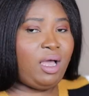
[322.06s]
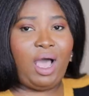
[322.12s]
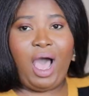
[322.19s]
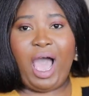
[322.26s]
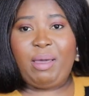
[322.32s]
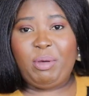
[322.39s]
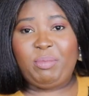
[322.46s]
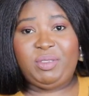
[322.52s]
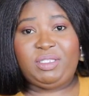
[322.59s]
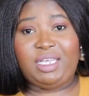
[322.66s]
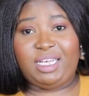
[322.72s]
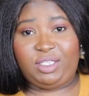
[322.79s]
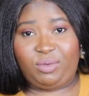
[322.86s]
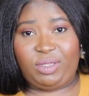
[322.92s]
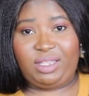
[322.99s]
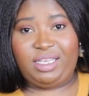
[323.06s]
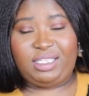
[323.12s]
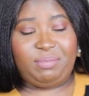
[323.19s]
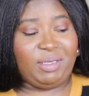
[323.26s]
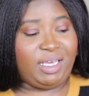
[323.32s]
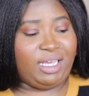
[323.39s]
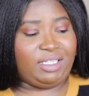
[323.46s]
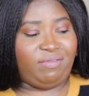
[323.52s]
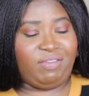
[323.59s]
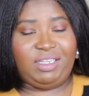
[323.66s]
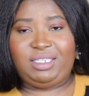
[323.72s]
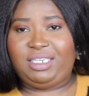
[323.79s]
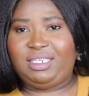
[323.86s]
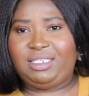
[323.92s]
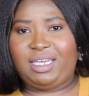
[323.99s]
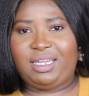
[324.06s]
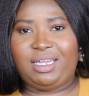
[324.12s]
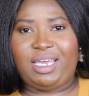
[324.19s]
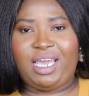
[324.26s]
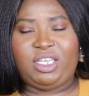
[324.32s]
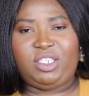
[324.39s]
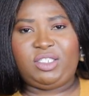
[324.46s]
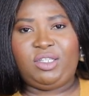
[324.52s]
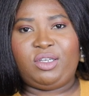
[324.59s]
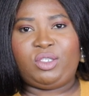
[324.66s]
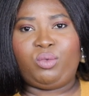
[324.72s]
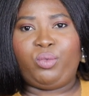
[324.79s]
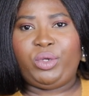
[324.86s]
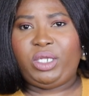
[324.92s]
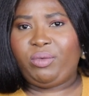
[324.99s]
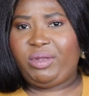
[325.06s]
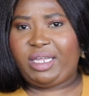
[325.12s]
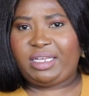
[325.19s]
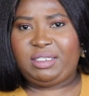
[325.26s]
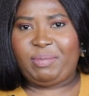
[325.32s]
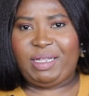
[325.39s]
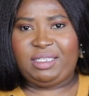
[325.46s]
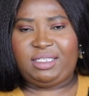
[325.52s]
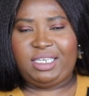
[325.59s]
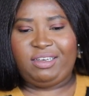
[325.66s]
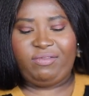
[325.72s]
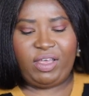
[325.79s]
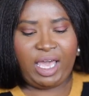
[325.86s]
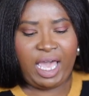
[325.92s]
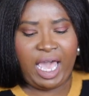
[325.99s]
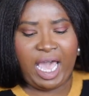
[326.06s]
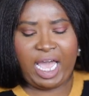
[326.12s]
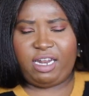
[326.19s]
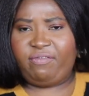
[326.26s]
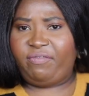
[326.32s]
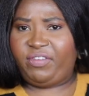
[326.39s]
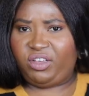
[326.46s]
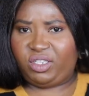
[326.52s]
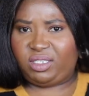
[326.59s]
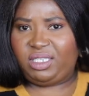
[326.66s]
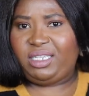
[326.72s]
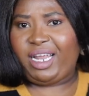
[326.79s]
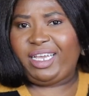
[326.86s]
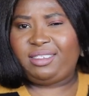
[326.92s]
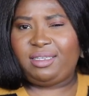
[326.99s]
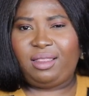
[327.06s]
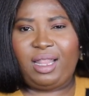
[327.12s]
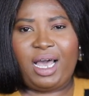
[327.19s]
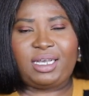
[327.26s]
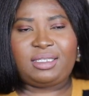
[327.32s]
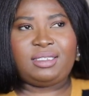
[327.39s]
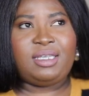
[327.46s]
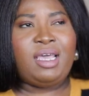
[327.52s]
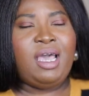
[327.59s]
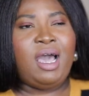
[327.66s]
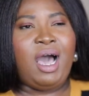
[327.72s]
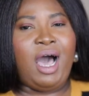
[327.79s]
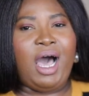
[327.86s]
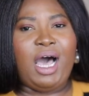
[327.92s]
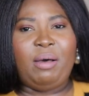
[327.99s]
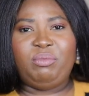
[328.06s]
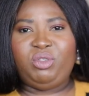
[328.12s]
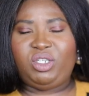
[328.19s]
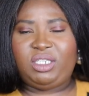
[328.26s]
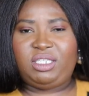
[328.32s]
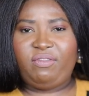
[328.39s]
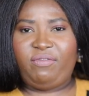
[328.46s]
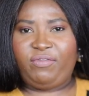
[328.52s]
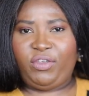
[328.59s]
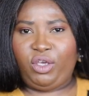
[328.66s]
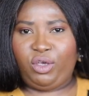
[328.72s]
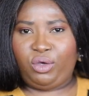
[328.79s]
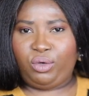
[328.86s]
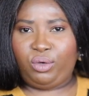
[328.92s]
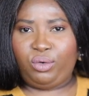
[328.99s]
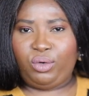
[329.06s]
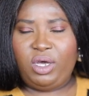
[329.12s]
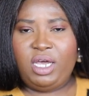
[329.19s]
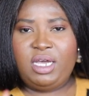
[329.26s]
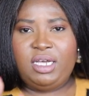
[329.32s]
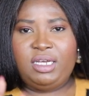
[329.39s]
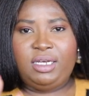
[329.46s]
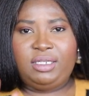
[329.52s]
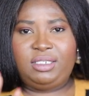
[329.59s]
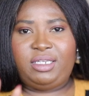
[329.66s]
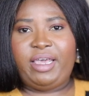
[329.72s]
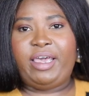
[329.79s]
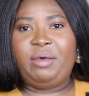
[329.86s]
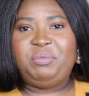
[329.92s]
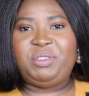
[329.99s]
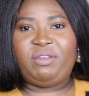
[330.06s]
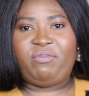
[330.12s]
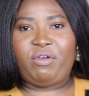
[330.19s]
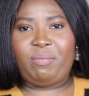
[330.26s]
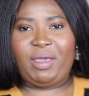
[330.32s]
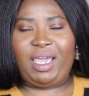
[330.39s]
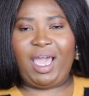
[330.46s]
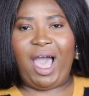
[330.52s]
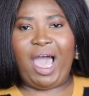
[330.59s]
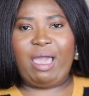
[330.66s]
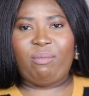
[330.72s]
I'm obsessed with this because of the detailing. It just looks really, really expensive and it feels nice and luxe. Um, just a few tips for me i